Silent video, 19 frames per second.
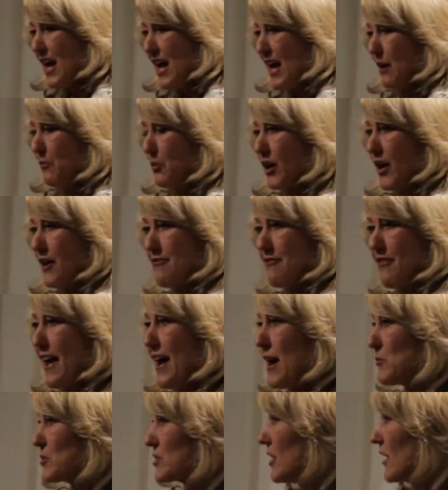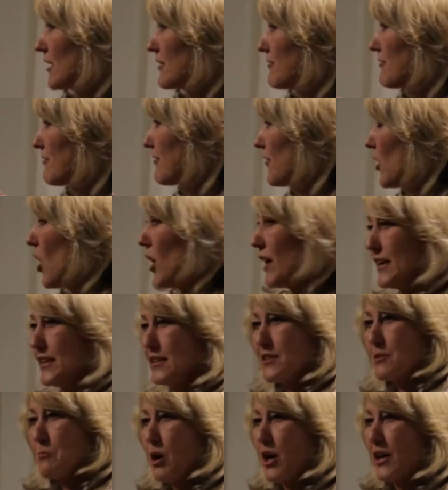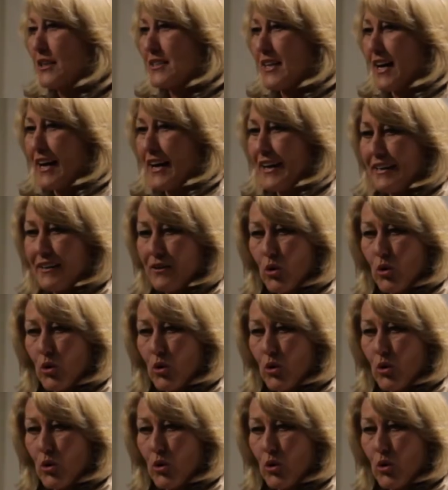And what I found was I'd fly into my day,